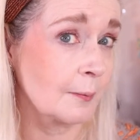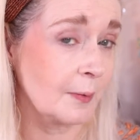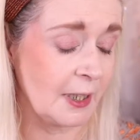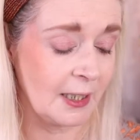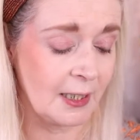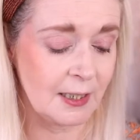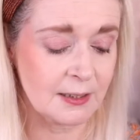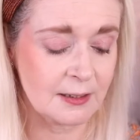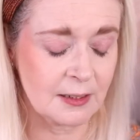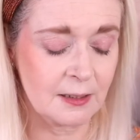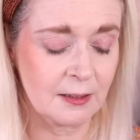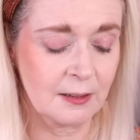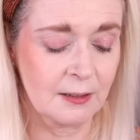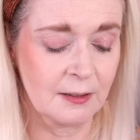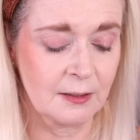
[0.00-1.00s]
But it is
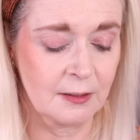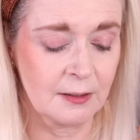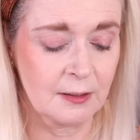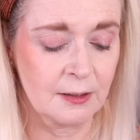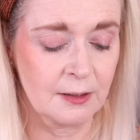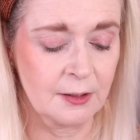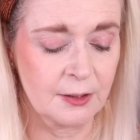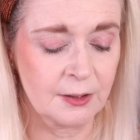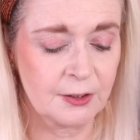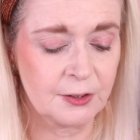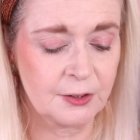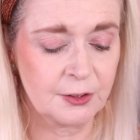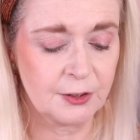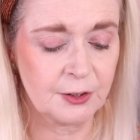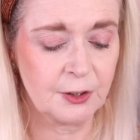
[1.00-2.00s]
a
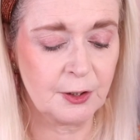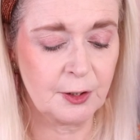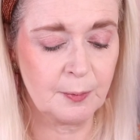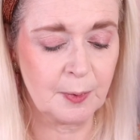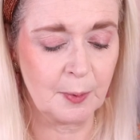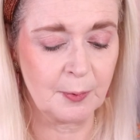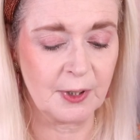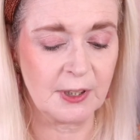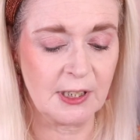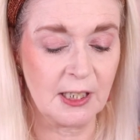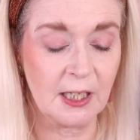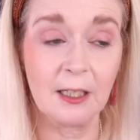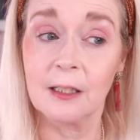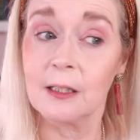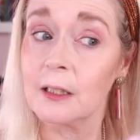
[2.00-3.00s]
super pretty
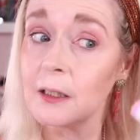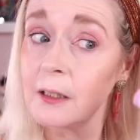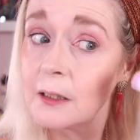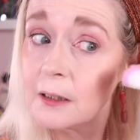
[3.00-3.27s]
colour,